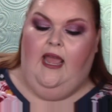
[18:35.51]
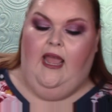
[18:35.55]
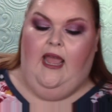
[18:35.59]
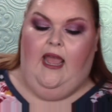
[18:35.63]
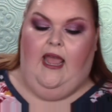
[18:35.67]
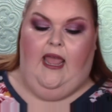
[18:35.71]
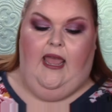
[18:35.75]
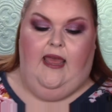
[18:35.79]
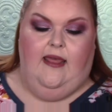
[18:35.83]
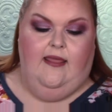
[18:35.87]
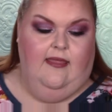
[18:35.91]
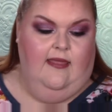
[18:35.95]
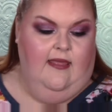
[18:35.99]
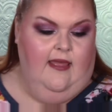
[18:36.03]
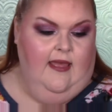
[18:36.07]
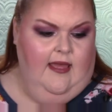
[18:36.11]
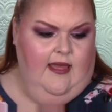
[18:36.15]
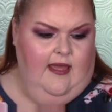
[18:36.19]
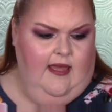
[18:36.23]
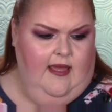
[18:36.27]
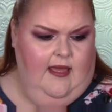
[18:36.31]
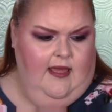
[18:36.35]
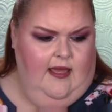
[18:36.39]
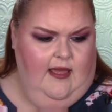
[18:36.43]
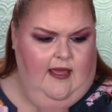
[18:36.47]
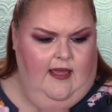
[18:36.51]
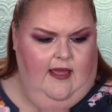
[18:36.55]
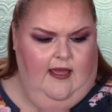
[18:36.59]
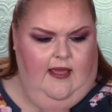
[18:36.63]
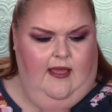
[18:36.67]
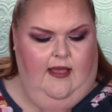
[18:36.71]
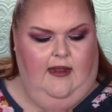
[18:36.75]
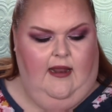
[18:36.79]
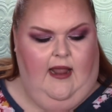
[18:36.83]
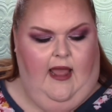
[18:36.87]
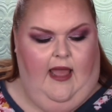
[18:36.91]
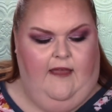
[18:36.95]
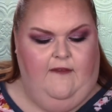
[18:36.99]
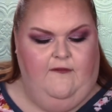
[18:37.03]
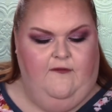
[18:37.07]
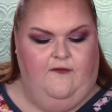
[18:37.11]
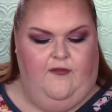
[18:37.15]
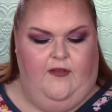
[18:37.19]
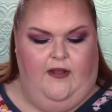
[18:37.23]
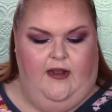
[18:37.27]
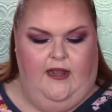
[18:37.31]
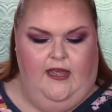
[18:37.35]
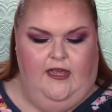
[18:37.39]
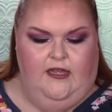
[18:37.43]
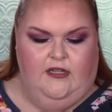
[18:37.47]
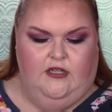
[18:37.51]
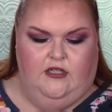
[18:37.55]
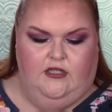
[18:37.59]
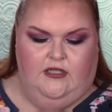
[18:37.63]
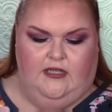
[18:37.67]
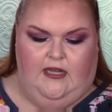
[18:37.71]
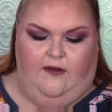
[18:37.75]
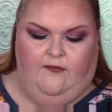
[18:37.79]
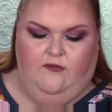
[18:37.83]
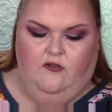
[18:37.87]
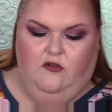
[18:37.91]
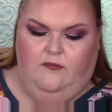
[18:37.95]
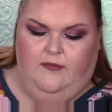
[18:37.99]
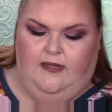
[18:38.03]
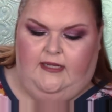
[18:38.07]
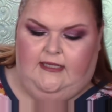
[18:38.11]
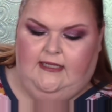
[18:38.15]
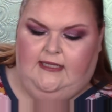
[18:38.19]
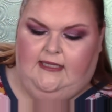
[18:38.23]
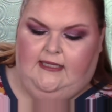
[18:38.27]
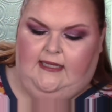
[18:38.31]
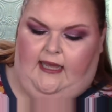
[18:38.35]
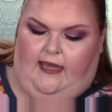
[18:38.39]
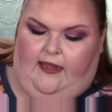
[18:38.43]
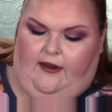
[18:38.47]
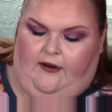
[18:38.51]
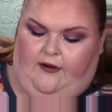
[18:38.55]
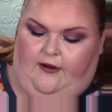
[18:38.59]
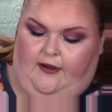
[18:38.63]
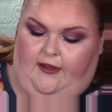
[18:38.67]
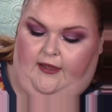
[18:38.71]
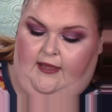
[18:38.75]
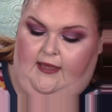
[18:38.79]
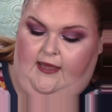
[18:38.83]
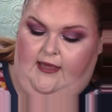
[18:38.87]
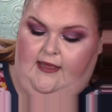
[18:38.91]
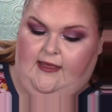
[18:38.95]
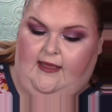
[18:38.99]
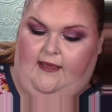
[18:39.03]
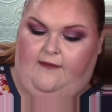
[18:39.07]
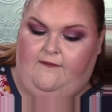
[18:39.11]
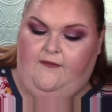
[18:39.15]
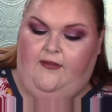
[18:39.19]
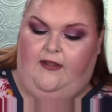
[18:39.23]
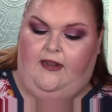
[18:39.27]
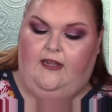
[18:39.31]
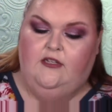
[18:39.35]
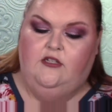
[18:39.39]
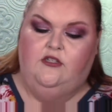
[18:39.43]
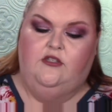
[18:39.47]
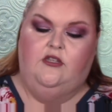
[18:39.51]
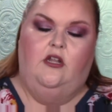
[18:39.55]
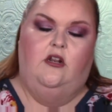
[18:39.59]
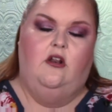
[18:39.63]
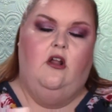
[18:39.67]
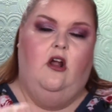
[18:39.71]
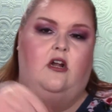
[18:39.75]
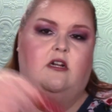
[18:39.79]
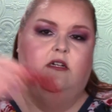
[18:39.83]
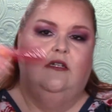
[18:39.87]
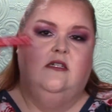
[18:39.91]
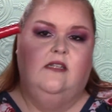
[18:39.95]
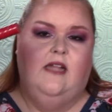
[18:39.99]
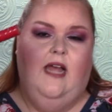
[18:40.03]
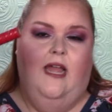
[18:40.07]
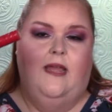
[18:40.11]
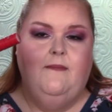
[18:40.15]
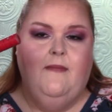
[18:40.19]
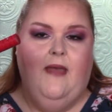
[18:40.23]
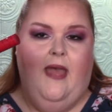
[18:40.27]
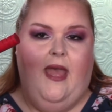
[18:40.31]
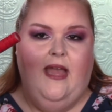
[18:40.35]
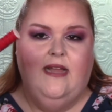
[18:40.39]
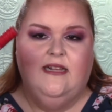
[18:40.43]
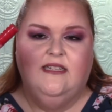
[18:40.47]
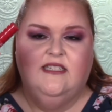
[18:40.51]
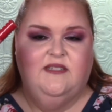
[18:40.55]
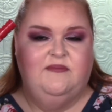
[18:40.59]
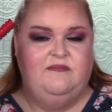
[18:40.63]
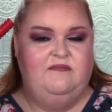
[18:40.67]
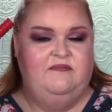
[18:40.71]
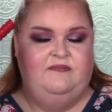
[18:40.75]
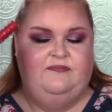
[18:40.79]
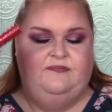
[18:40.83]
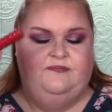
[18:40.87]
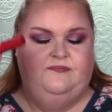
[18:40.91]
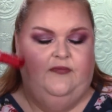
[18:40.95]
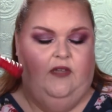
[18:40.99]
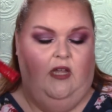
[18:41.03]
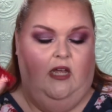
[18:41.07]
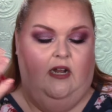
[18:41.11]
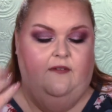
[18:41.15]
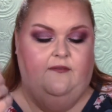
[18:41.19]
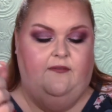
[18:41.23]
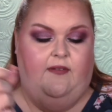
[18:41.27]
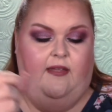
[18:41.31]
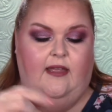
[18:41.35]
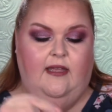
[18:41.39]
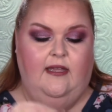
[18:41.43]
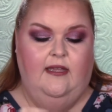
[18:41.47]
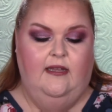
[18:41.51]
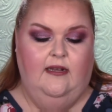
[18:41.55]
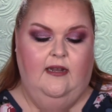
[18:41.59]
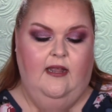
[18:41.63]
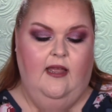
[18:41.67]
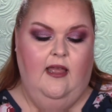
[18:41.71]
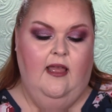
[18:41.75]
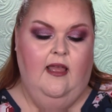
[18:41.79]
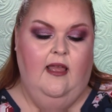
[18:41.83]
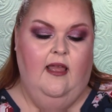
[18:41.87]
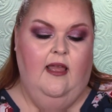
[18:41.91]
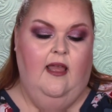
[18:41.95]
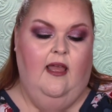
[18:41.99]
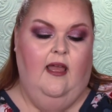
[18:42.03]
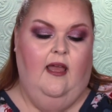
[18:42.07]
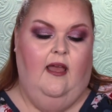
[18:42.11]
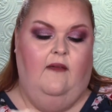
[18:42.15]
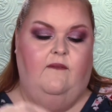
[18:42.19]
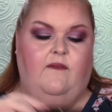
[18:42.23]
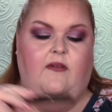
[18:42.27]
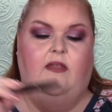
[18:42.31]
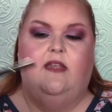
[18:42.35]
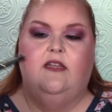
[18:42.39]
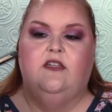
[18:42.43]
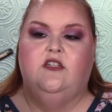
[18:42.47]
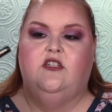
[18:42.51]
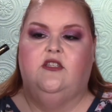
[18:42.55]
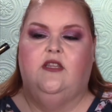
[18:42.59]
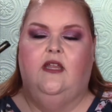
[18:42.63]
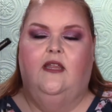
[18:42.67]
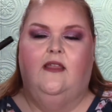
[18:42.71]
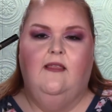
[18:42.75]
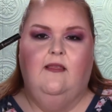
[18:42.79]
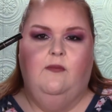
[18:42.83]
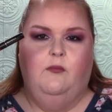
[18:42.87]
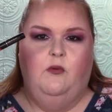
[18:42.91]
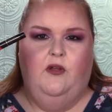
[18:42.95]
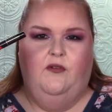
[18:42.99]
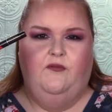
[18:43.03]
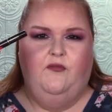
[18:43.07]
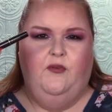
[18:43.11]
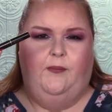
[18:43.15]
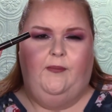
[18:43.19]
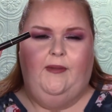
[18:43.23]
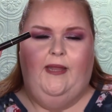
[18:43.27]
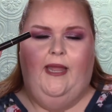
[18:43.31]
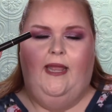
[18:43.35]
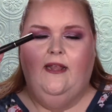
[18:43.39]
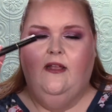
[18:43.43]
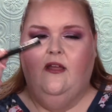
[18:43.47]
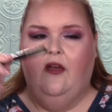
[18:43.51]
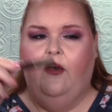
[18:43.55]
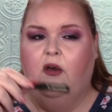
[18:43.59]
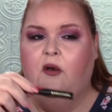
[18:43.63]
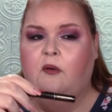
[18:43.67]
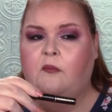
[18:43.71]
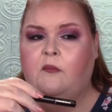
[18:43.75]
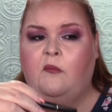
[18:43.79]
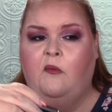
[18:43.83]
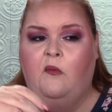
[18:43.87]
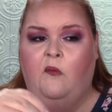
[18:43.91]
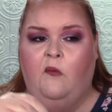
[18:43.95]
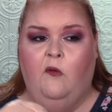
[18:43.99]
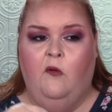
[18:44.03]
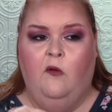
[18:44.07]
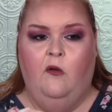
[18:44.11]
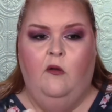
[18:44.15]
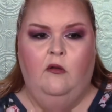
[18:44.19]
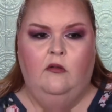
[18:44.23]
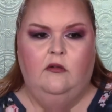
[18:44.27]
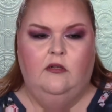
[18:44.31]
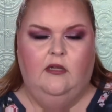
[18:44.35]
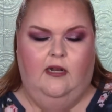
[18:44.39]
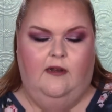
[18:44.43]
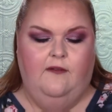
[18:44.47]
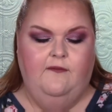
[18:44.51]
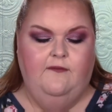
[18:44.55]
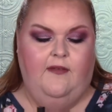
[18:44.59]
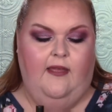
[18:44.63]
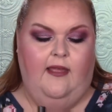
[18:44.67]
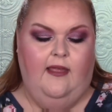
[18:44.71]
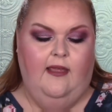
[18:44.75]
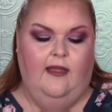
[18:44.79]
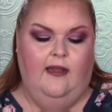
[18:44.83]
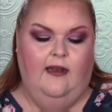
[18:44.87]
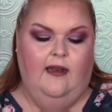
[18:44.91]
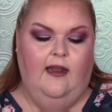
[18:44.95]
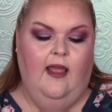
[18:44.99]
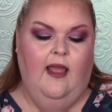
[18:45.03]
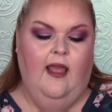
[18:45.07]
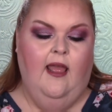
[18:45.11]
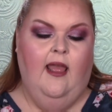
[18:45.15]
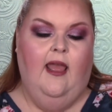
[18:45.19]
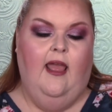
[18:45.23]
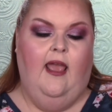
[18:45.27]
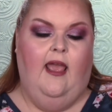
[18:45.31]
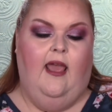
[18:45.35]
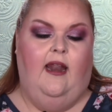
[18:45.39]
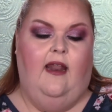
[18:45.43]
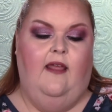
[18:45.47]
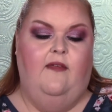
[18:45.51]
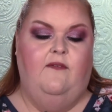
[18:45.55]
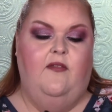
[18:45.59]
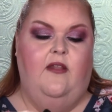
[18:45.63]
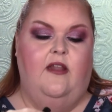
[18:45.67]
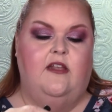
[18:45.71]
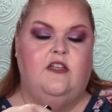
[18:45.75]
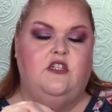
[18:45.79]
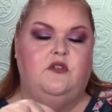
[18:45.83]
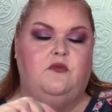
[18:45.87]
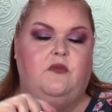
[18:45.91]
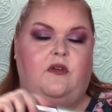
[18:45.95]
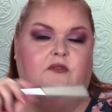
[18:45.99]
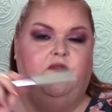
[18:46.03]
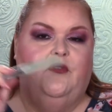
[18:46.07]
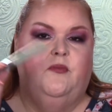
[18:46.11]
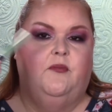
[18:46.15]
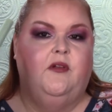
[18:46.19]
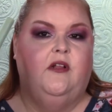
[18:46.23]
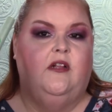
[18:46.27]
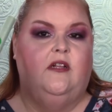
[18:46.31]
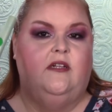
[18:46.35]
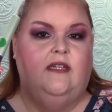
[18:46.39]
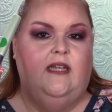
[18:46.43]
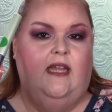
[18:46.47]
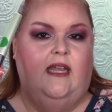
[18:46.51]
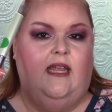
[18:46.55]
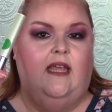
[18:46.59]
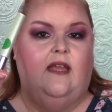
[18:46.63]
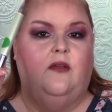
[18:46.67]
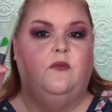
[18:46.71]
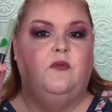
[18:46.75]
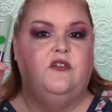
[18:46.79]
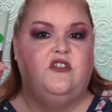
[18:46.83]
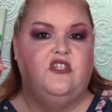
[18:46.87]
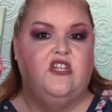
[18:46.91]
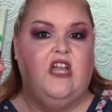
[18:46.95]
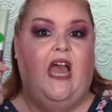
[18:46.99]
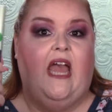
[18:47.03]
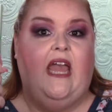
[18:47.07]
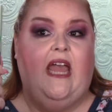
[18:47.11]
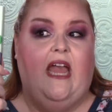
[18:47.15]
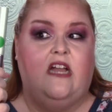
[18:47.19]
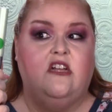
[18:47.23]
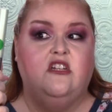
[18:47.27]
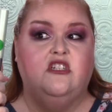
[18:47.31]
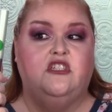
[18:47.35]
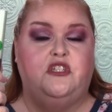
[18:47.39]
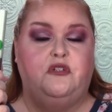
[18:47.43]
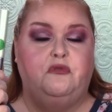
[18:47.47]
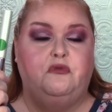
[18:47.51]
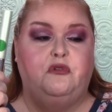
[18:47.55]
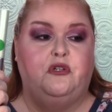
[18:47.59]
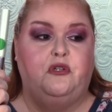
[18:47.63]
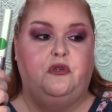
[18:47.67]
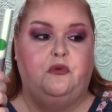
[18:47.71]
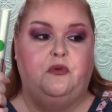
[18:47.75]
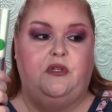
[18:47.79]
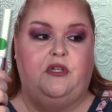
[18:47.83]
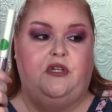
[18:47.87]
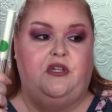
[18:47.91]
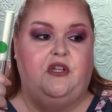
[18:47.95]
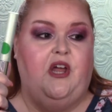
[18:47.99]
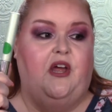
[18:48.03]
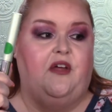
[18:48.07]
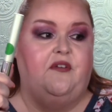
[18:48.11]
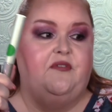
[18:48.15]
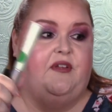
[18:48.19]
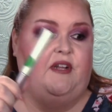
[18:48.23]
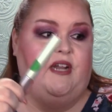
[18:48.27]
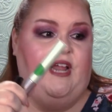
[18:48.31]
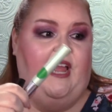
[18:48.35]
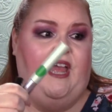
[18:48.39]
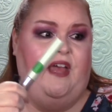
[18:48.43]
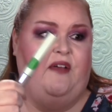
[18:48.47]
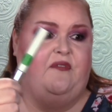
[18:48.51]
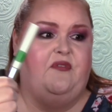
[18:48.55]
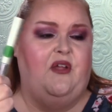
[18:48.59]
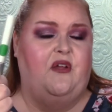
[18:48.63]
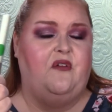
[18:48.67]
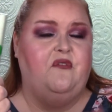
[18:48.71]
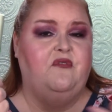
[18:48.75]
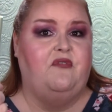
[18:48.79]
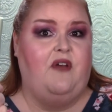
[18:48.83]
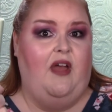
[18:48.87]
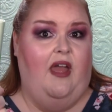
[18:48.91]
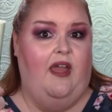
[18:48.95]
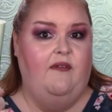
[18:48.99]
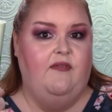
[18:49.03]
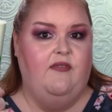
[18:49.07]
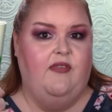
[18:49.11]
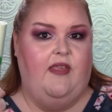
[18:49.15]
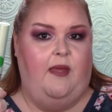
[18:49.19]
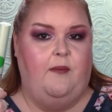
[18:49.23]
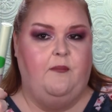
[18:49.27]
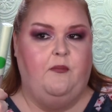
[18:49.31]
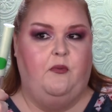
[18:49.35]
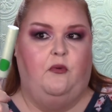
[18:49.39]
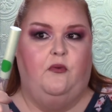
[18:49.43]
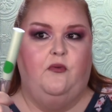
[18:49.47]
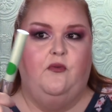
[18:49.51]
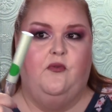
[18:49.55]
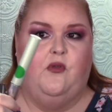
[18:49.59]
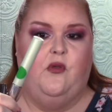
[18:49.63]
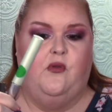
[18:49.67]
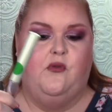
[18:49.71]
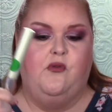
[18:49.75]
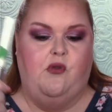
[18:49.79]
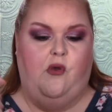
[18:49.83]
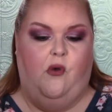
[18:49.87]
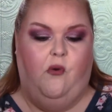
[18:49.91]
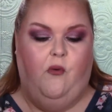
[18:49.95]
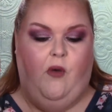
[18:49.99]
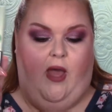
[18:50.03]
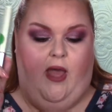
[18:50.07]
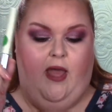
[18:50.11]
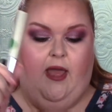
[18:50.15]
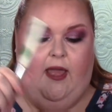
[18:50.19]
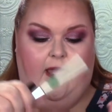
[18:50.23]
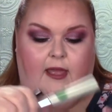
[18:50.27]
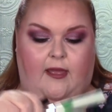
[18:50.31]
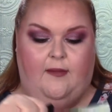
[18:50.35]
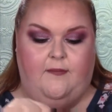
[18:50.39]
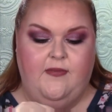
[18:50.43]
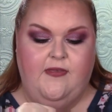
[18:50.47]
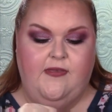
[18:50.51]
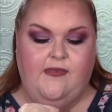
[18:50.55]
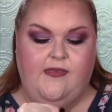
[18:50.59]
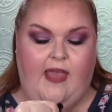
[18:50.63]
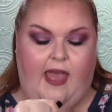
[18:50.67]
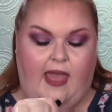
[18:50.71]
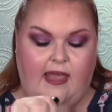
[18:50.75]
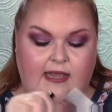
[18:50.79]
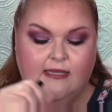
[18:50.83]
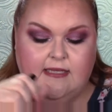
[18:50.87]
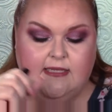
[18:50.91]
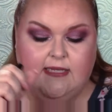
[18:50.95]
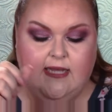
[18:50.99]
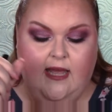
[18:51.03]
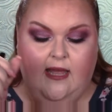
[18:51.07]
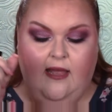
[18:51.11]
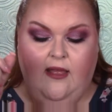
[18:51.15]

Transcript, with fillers: And then I finished several mascaras. I finished the NARS Climax, mm, not a fan. I finished this one from Lancome, oh, not a fan. And I finished one from Clinique, which I actually really, really love. And I have like five samples, so I am set